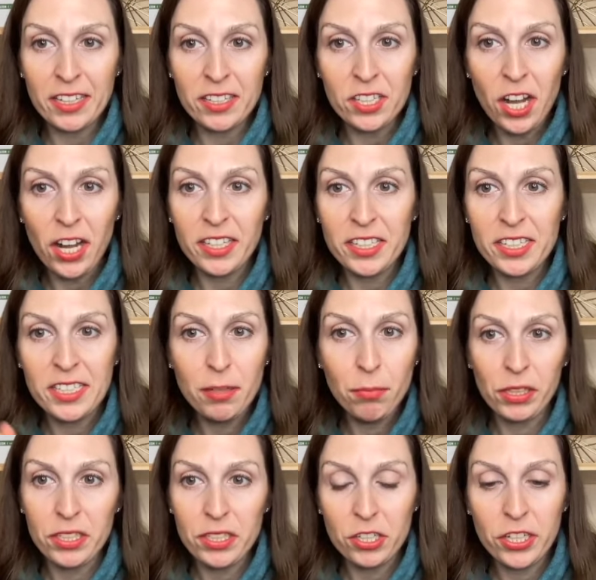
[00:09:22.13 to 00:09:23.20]
It's not a
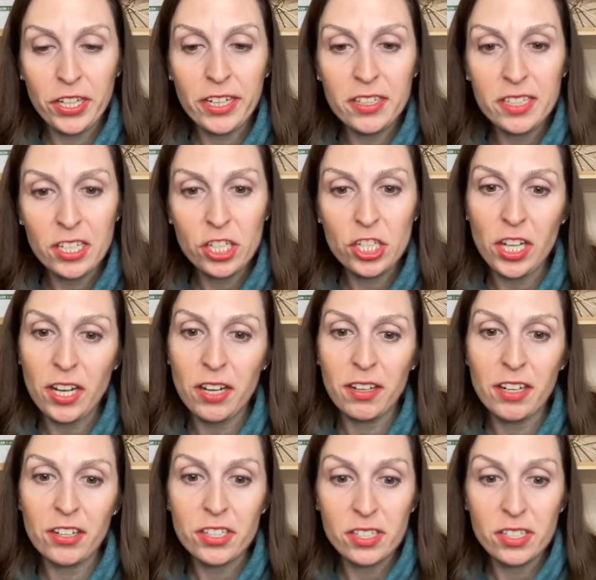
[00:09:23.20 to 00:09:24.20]
seamless transition.